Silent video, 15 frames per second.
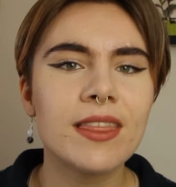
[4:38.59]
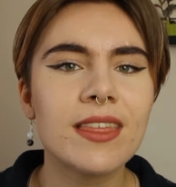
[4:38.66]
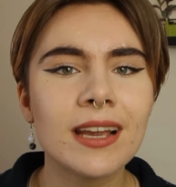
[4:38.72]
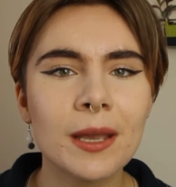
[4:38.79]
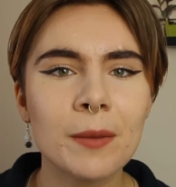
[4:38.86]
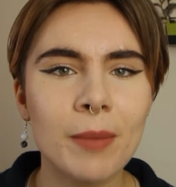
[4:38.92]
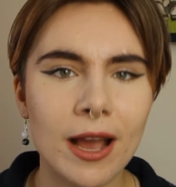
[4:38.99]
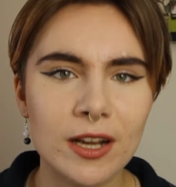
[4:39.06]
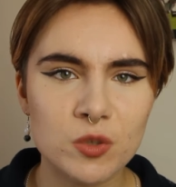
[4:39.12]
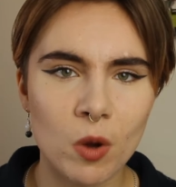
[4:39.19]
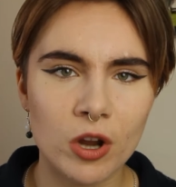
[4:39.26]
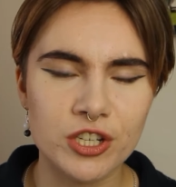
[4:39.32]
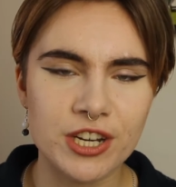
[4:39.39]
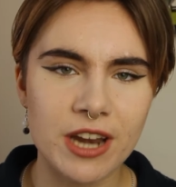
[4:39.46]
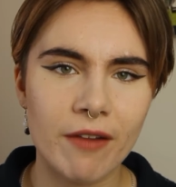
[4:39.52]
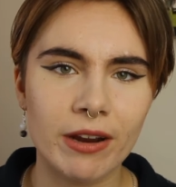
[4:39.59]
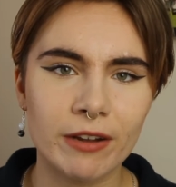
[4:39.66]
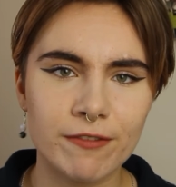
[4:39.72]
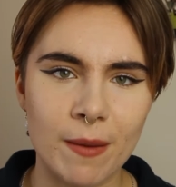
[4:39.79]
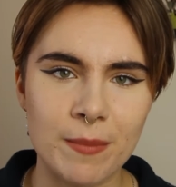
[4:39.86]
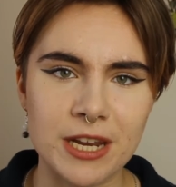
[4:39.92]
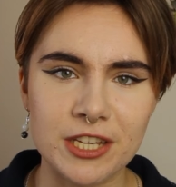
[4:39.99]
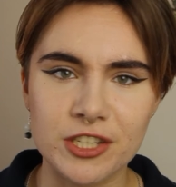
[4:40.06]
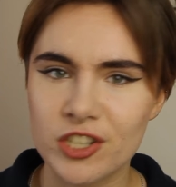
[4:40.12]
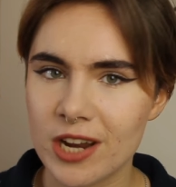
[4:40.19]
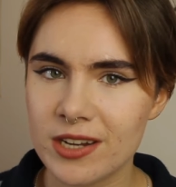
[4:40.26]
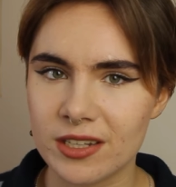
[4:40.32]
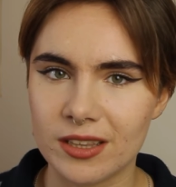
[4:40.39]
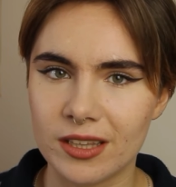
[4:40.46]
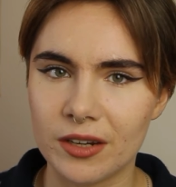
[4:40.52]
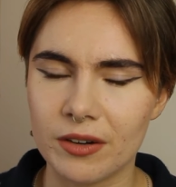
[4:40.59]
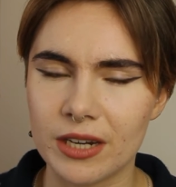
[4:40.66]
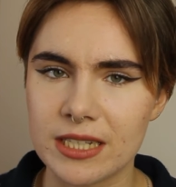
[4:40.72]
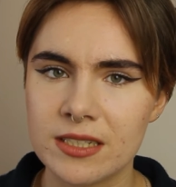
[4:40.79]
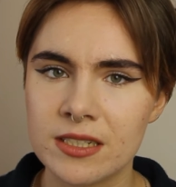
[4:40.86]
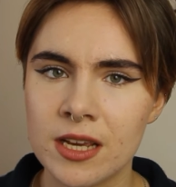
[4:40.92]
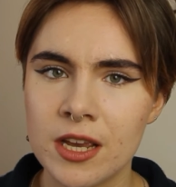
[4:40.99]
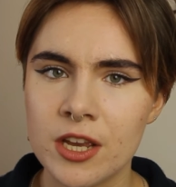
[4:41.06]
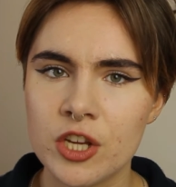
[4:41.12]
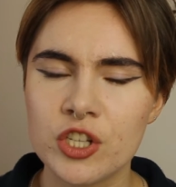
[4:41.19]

Thinking back to our generic feminist gender theorist,